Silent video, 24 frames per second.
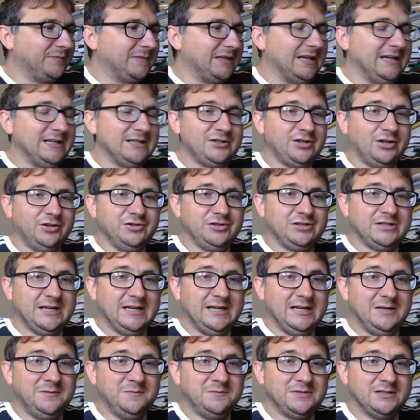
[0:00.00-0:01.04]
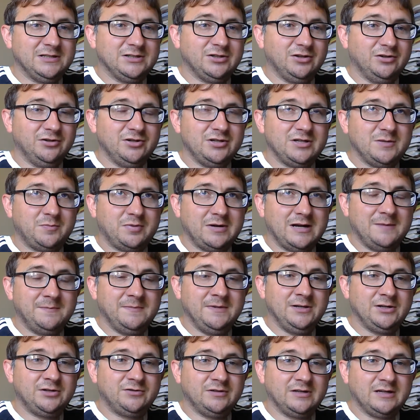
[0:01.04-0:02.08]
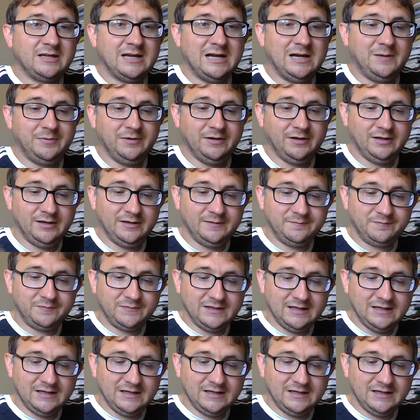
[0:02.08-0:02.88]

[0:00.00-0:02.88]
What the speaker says: It's on Teams. It's under Prime Minister and Cabinet.